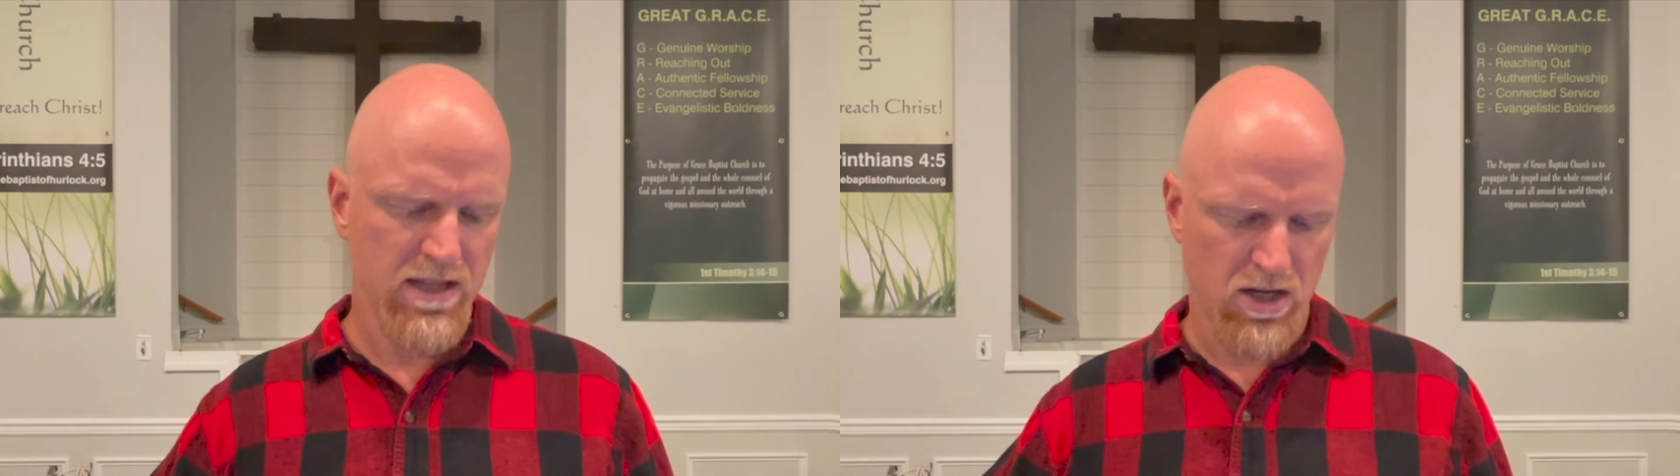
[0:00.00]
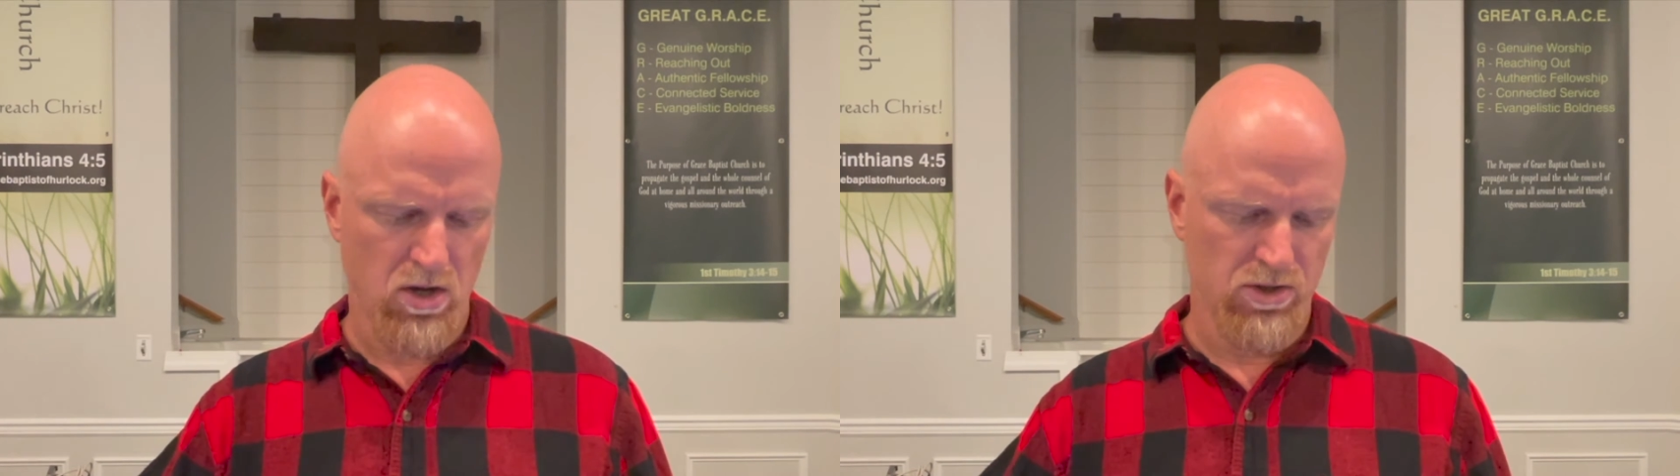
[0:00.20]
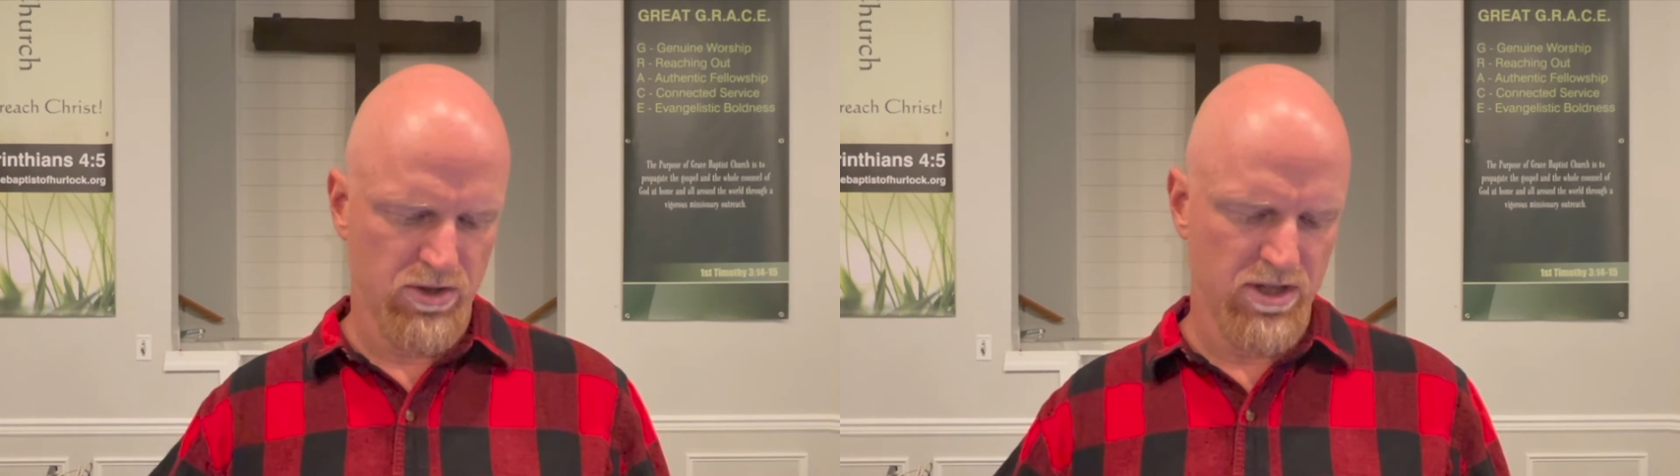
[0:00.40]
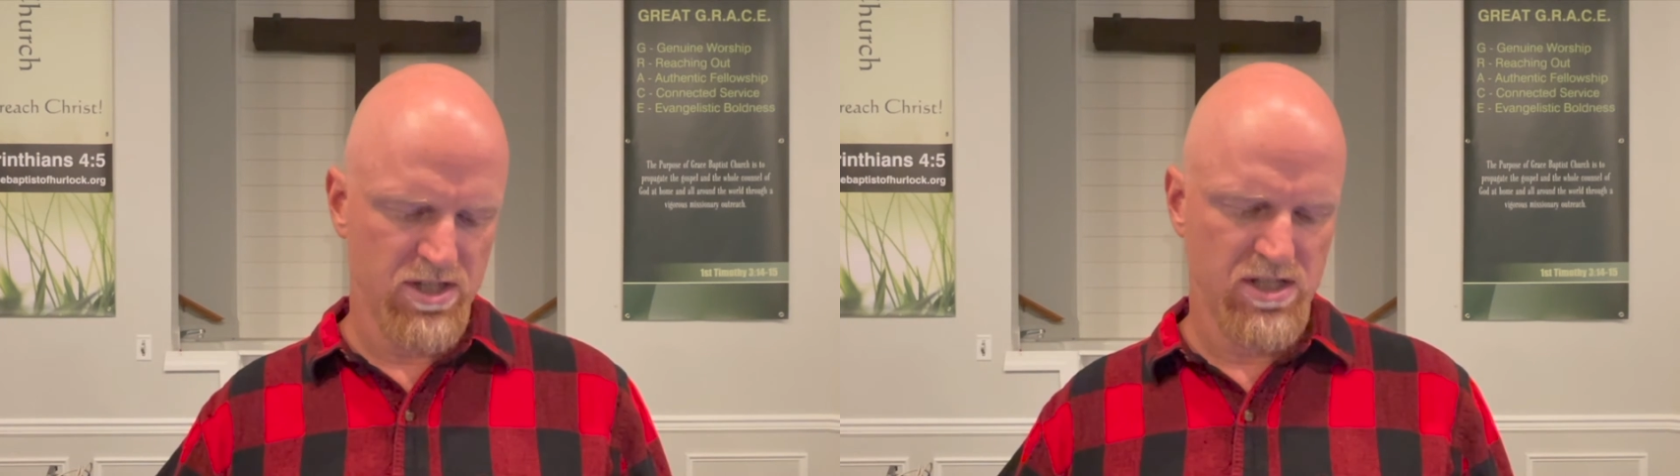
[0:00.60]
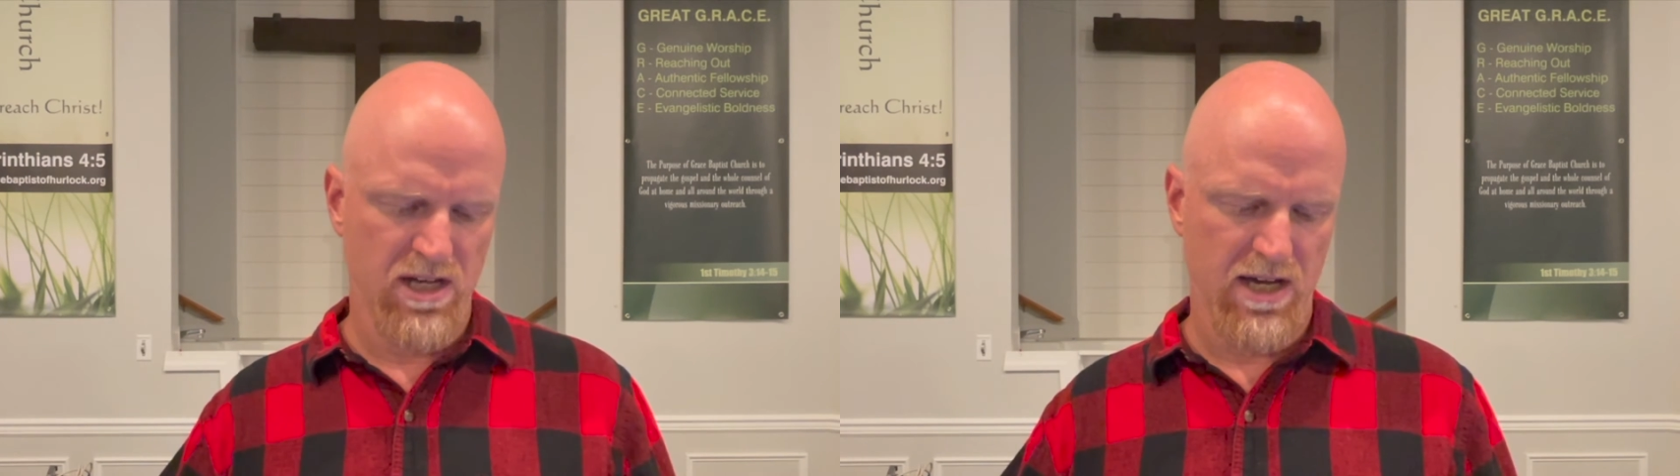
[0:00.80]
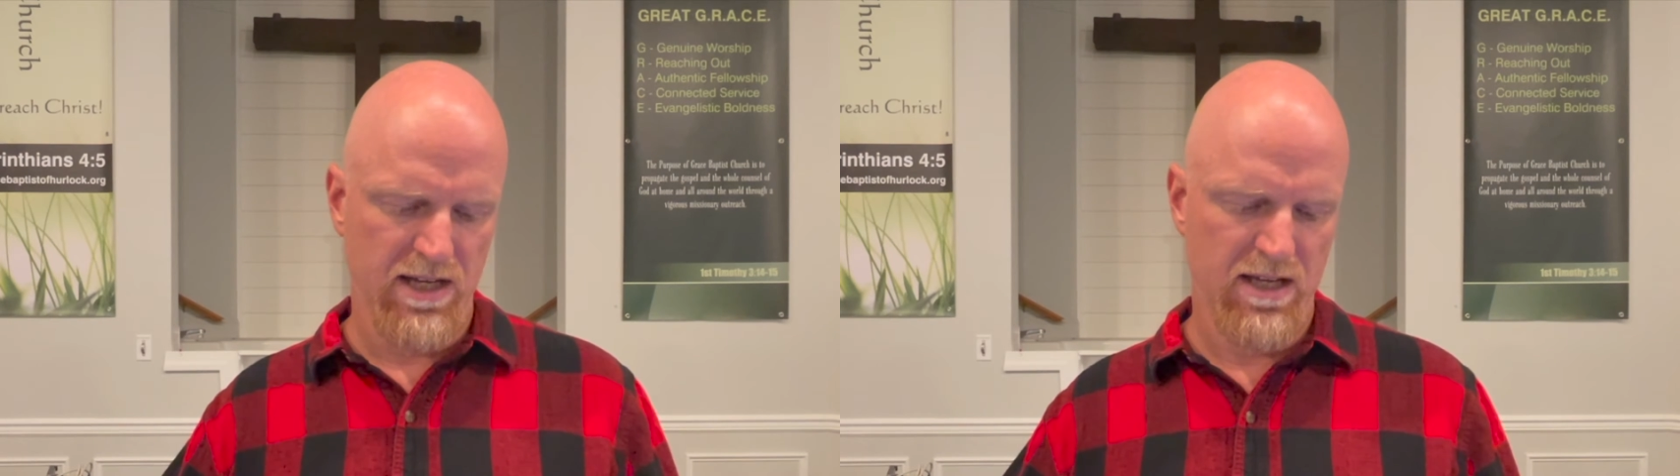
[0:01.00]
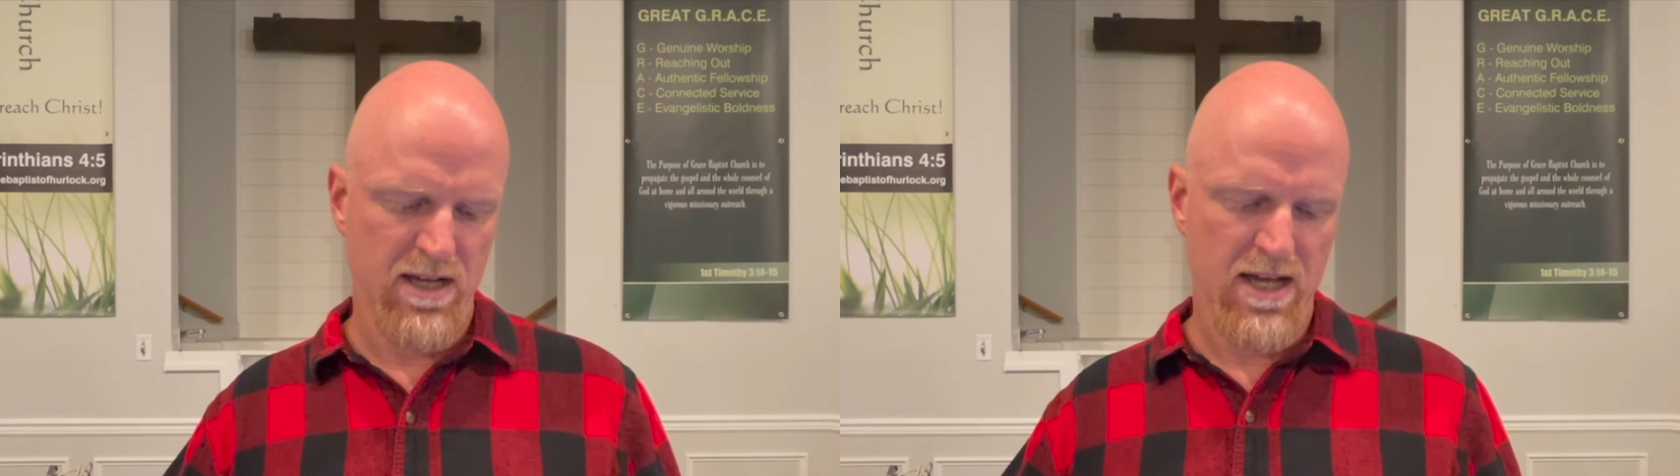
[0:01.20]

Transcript: the culture, in the society.